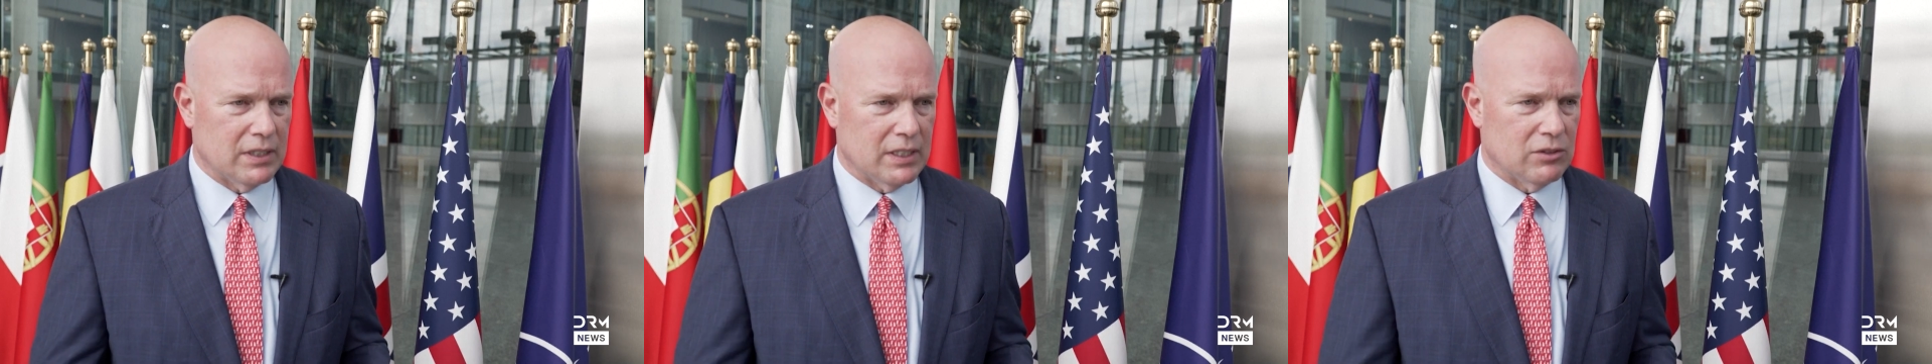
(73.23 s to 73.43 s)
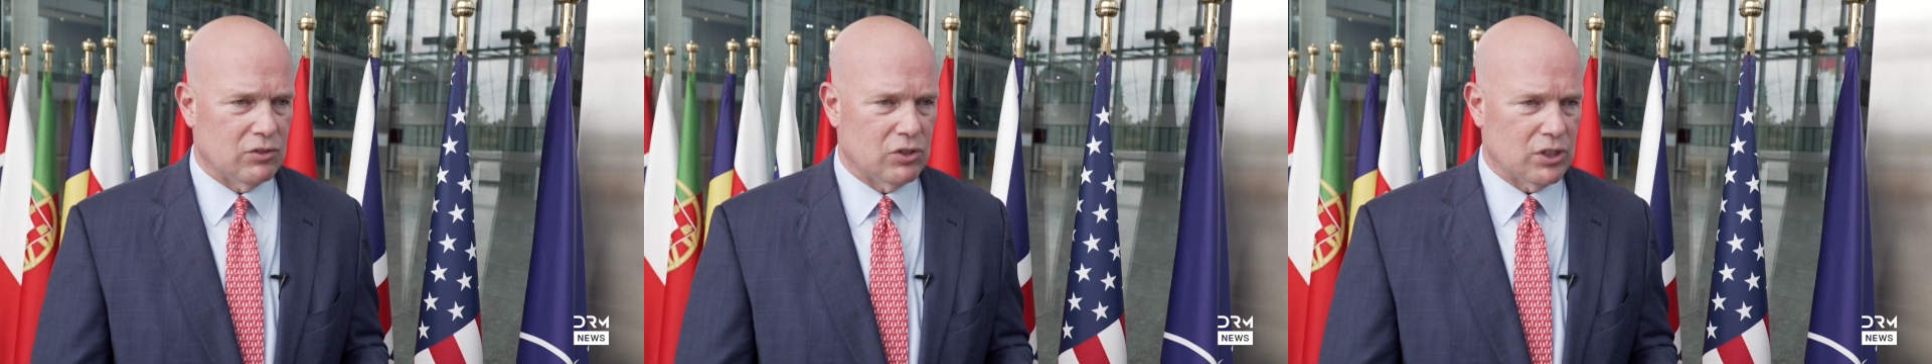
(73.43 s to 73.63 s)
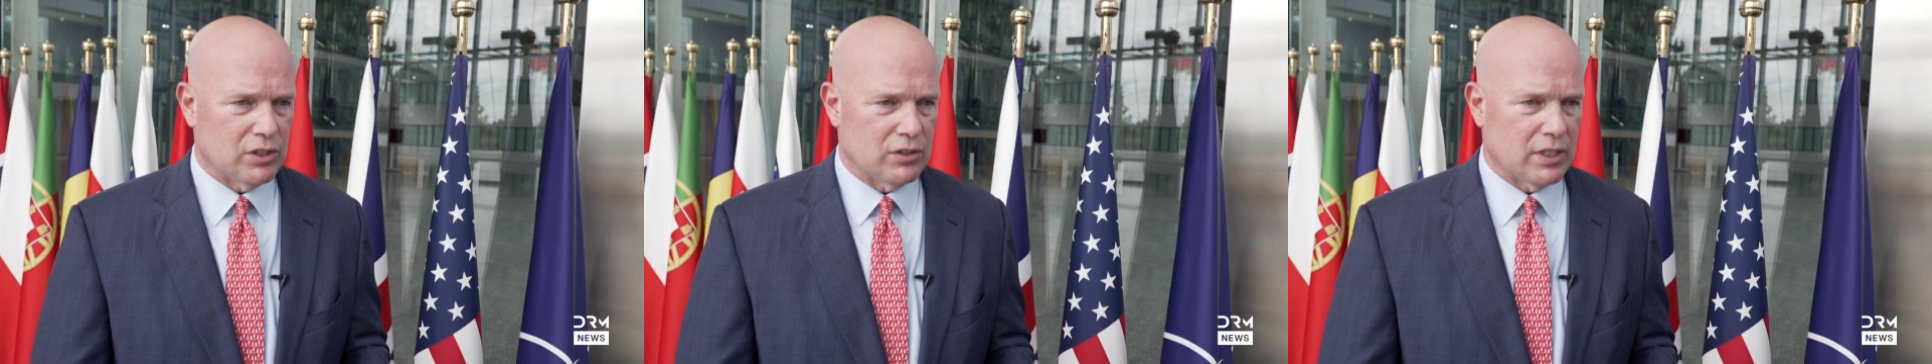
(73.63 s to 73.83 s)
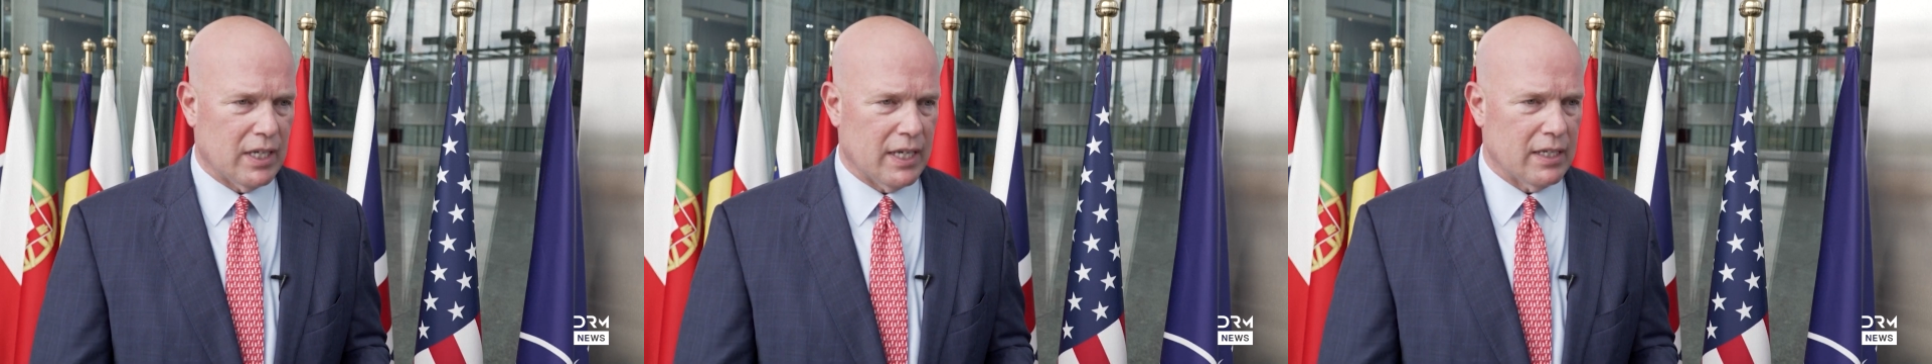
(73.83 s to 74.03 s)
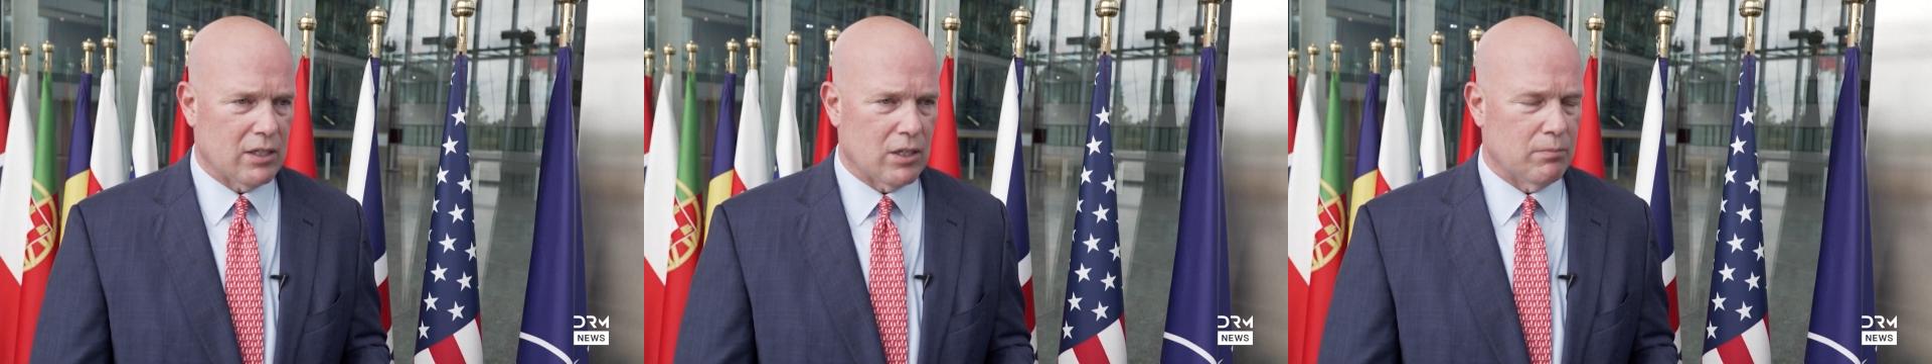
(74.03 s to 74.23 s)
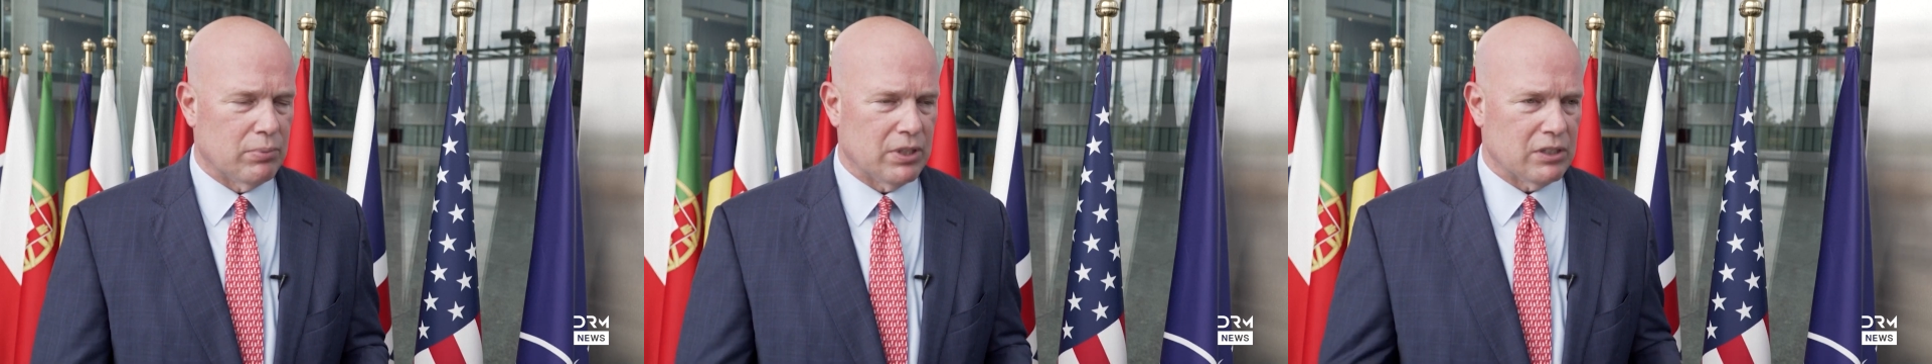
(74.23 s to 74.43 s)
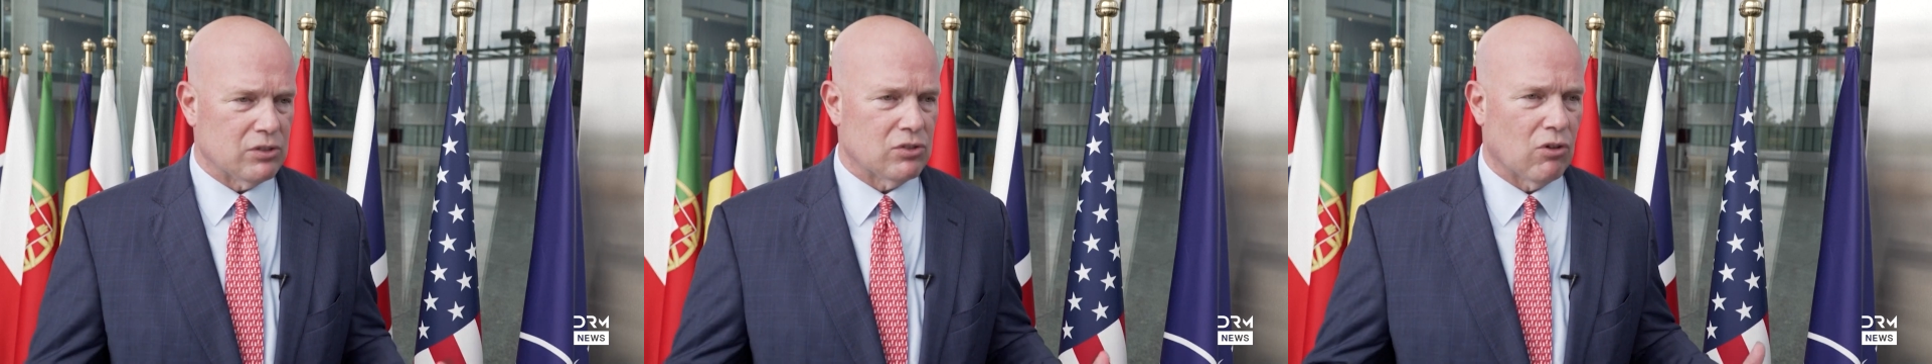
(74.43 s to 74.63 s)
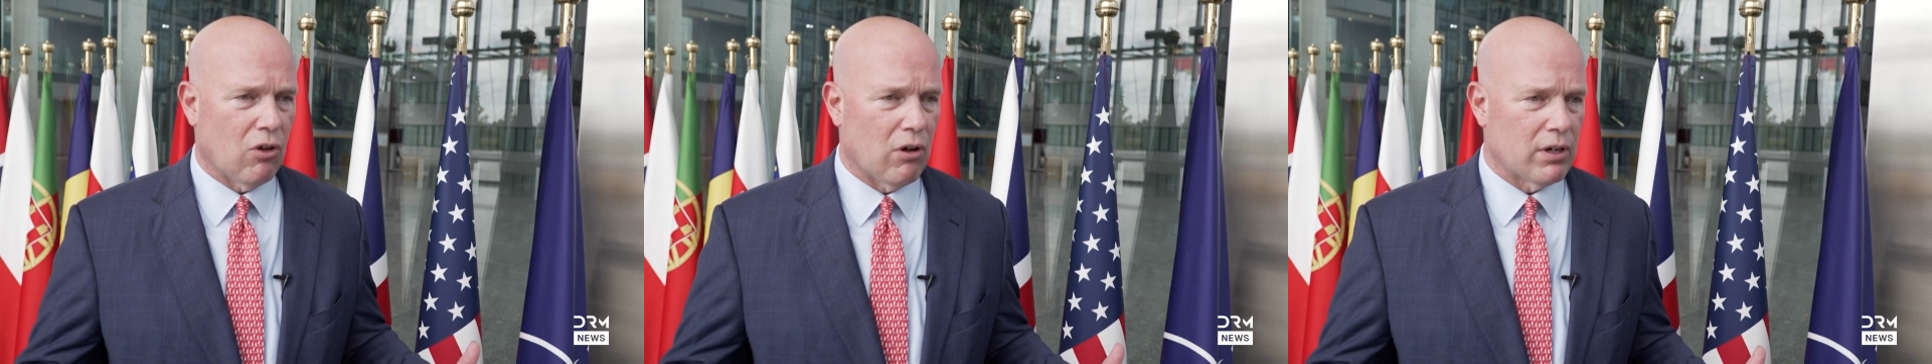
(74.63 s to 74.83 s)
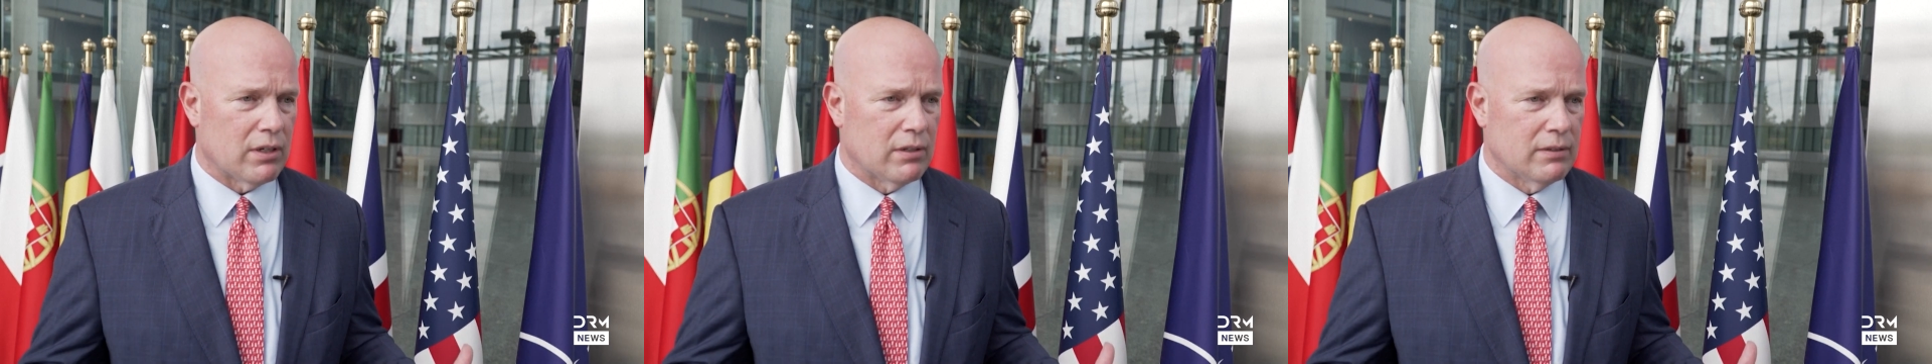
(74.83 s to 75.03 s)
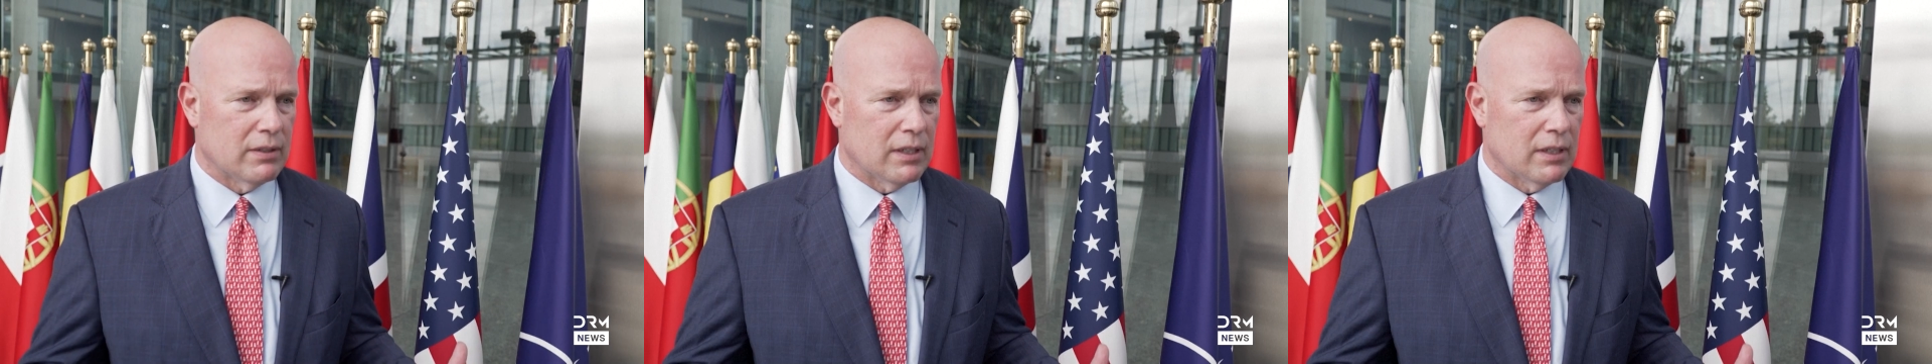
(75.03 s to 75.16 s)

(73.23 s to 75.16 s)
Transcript: is just a complete slaughter